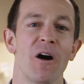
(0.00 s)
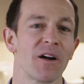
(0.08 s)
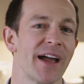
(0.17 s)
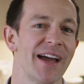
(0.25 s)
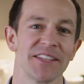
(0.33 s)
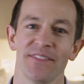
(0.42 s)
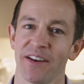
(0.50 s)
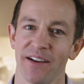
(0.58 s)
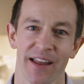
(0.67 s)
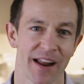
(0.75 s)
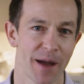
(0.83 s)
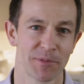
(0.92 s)
kinds of
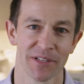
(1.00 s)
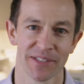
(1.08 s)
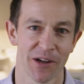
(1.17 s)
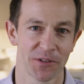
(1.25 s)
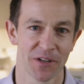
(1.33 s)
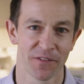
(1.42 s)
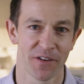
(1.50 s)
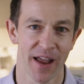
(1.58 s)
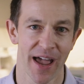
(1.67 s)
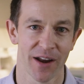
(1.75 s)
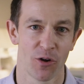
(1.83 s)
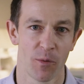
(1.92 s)
internet options out there for
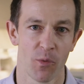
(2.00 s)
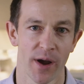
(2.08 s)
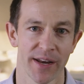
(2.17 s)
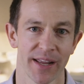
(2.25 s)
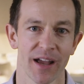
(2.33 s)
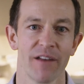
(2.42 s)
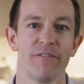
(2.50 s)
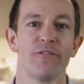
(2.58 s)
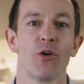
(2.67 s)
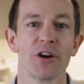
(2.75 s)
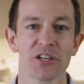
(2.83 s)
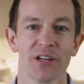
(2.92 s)
at-home whitening,
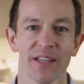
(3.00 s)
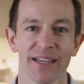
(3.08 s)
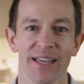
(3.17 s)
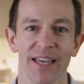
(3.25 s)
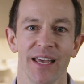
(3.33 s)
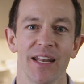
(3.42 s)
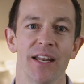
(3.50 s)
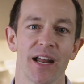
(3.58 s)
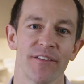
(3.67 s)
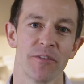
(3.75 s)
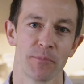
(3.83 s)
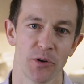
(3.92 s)
unfortunately, none
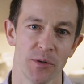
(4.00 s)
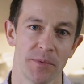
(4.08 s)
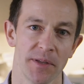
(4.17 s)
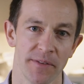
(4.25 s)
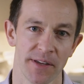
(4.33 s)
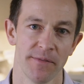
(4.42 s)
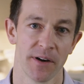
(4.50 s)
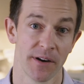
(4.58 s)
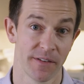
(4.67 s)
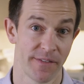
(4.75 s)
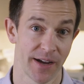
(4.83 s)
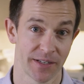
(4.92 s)
of them proved to be very
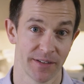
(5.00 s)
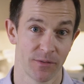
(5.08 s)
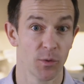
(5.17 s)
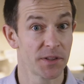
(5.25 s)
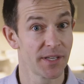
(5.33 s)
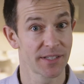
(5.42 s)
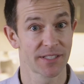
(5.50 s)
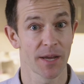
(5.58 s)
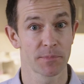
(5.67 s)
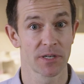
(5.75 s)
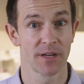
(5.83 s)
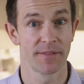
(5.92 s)
effective, with the
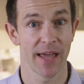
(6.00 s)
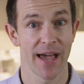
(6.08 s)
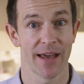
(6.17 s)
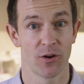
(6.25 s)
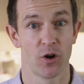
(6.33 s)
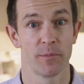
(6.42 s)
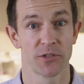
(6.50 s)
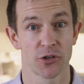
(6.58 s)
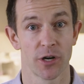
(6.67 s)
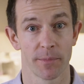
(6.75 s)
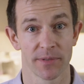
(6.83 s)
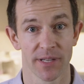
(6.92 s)
exception of the at-home
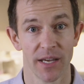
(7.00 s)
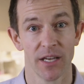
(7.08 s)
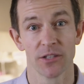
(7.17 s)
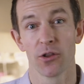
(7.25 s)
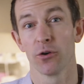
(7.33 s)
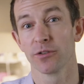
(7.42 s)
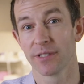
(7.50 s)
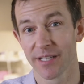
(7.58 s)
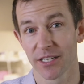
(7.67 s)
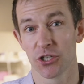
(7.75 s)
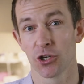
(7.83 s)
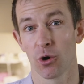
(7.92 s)
strips. Those
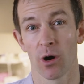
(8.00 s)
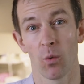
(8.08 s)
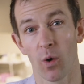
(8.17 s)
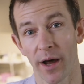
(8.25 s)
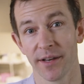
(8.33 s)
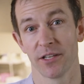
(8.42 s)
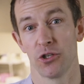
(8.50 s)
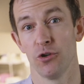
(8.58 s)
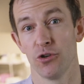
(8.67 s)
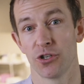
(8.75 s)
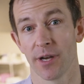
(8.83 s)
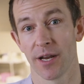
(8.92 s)
did show a 1 to
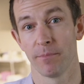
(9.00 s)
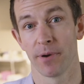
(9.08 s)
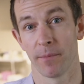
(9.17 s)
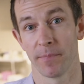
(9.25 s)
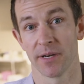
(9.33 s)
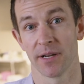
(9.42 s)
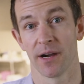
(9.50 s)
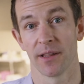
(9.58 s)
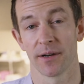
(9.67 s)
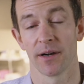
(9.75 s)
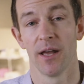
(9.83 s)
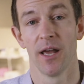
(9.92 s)
2 shade bump in color,